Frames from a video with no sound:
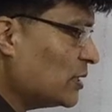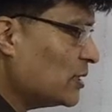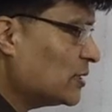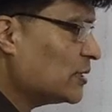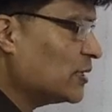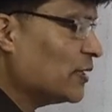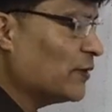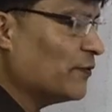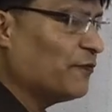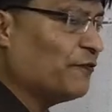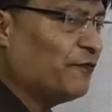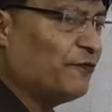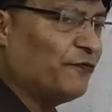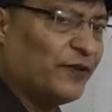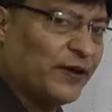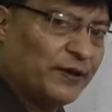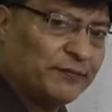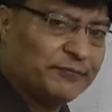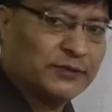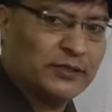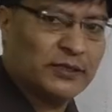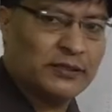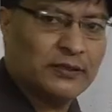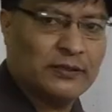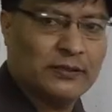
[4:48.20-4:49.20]
is the
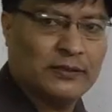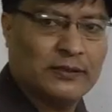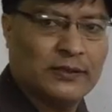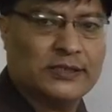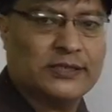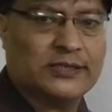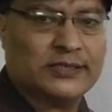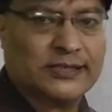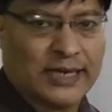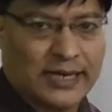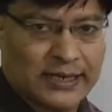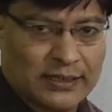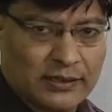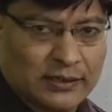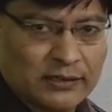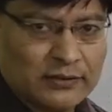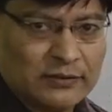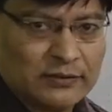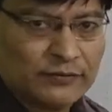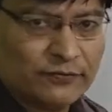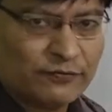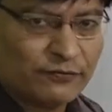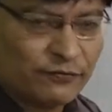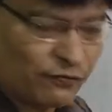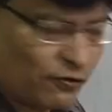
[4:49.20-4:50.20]
5th
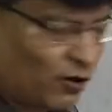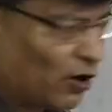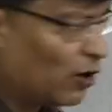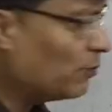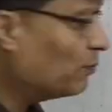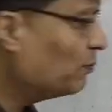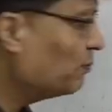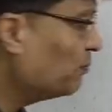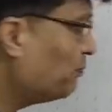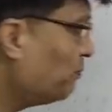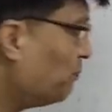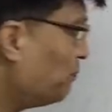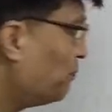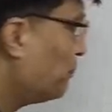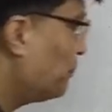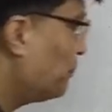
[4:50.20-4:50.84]
standard form.